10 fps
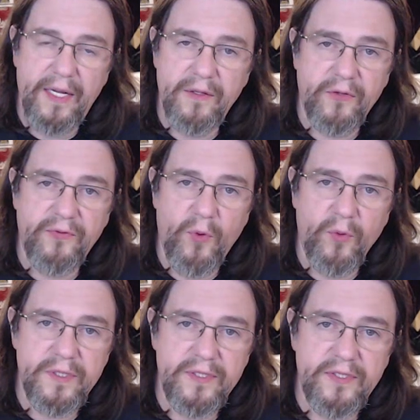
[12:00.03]
look
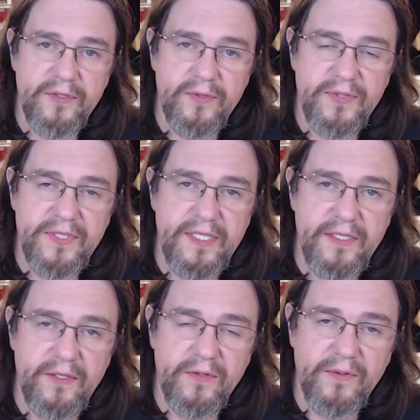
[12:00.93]
forward to
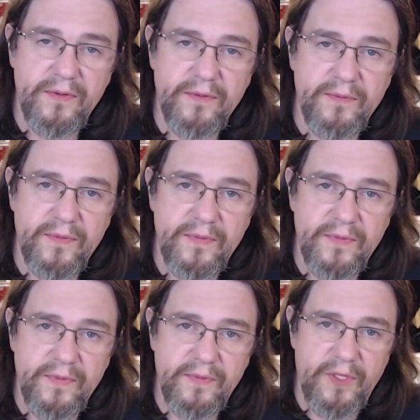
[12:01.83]
seeing
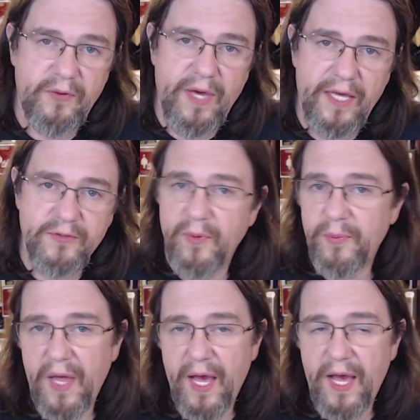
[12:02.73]
you guys
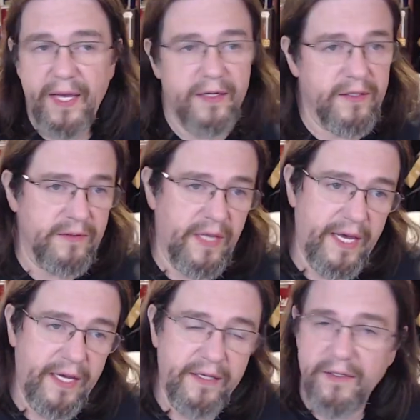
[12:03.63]
reply or
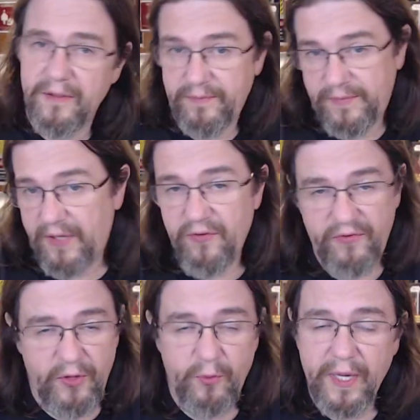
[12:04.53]
like or
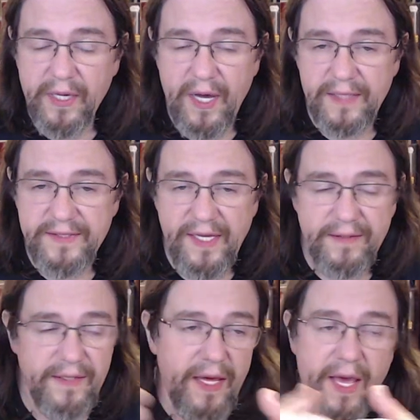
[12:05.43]
even view my
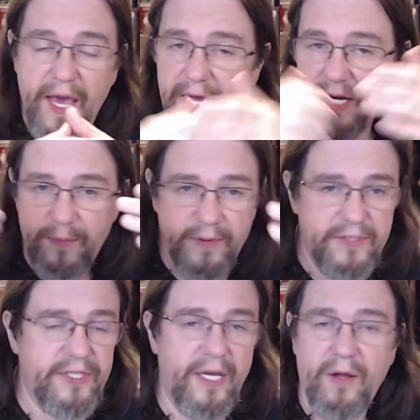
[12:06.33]
content. And I
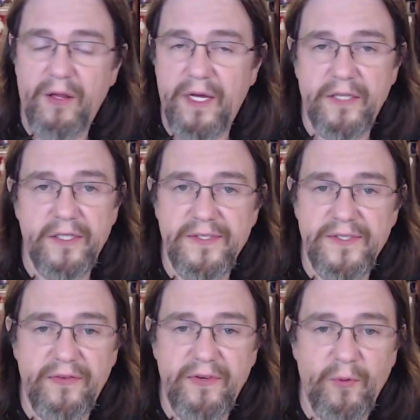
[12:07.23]
appreciate all
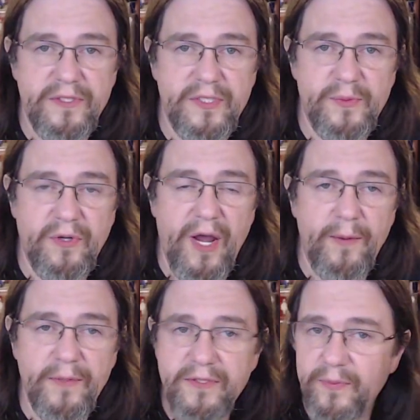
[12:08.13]
171
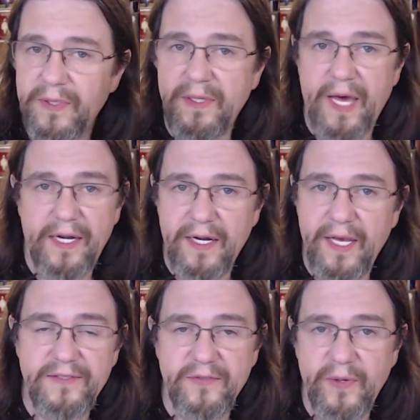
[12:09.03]
subscribers. It'd be kind of
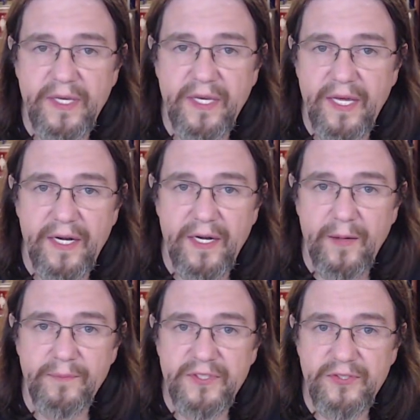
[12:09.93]
nice if we could get it
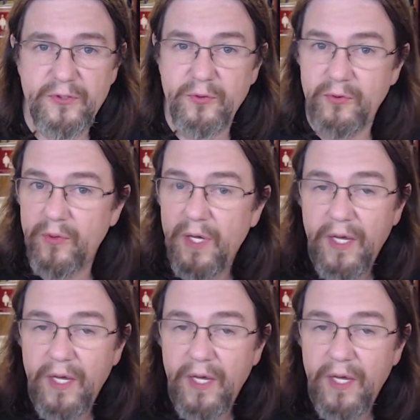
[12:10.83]
up to